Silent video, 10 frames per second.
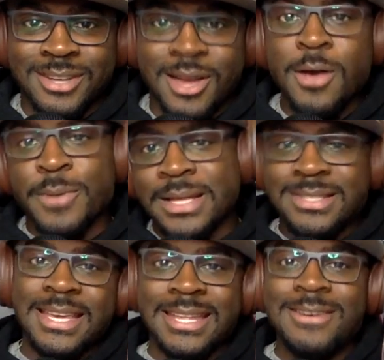Comes back the
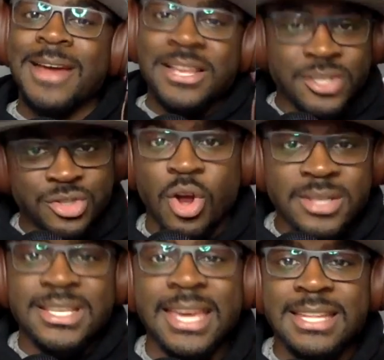second year, has a
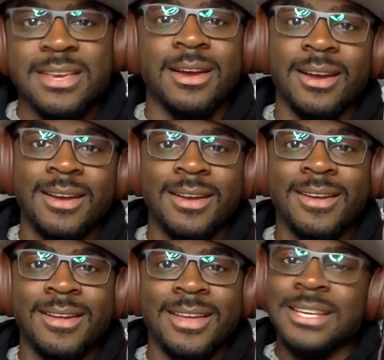strong second year.
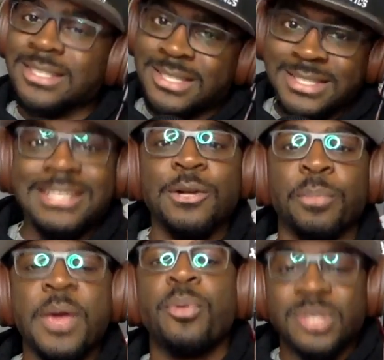Still,
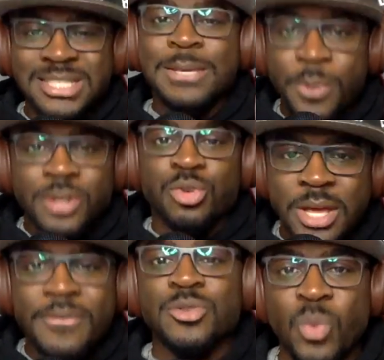people are sleeping on
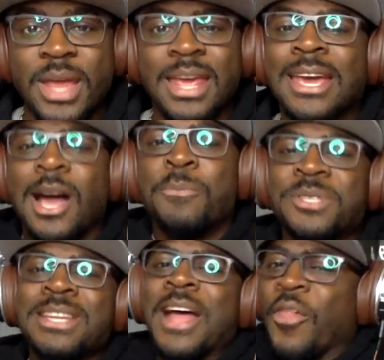Tre'Davious White. Comes
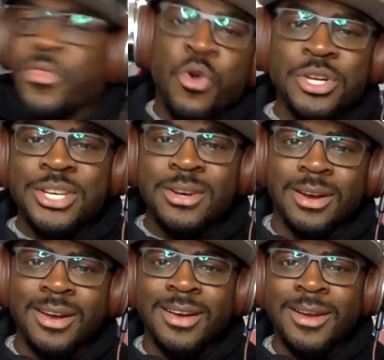in third
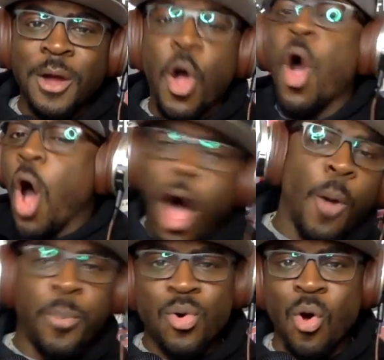year,
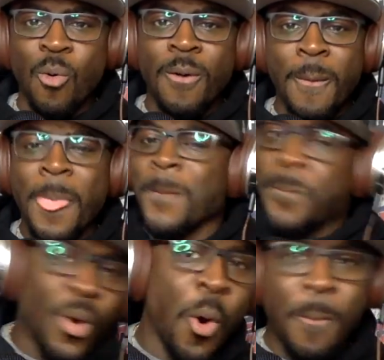All Pro,
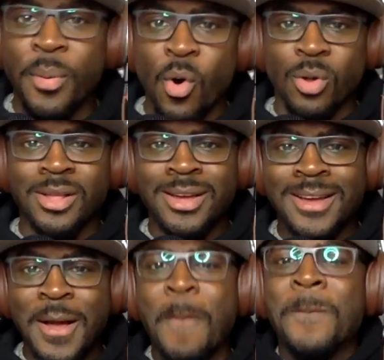Pro Bowl,
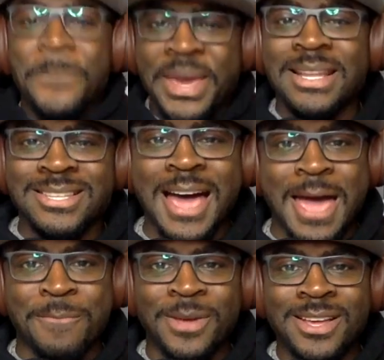big
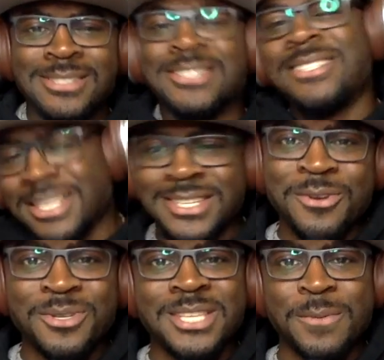time. 6
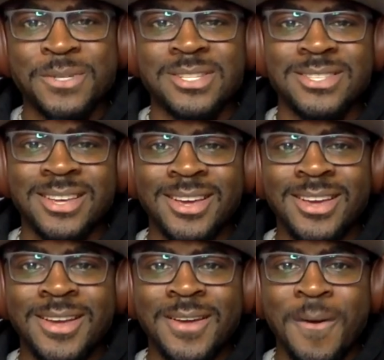interceptions,
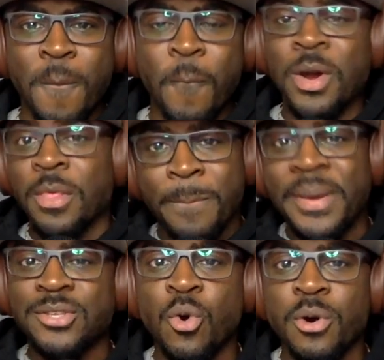one of the
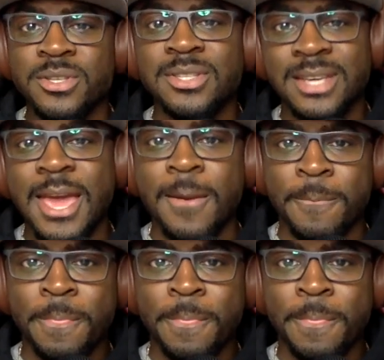best corners in the game.